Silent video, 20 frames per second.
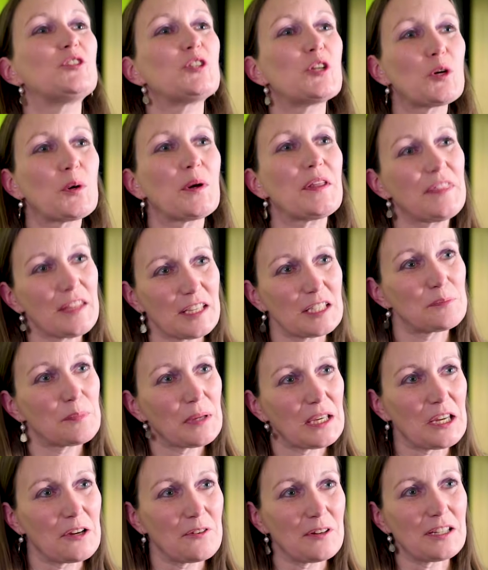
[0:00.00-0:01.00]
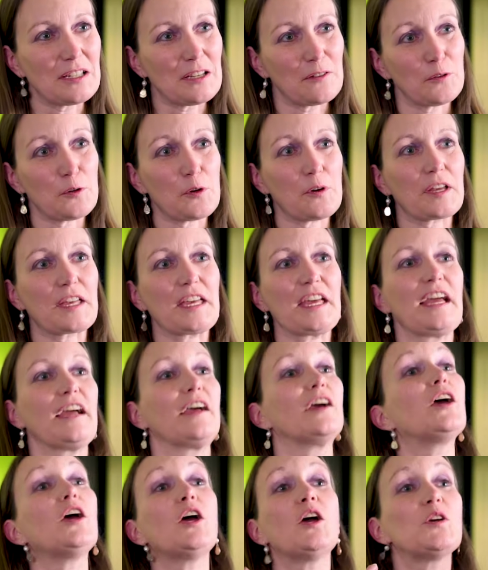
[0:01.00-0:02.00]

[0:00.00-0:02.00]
do in this period if you were a king.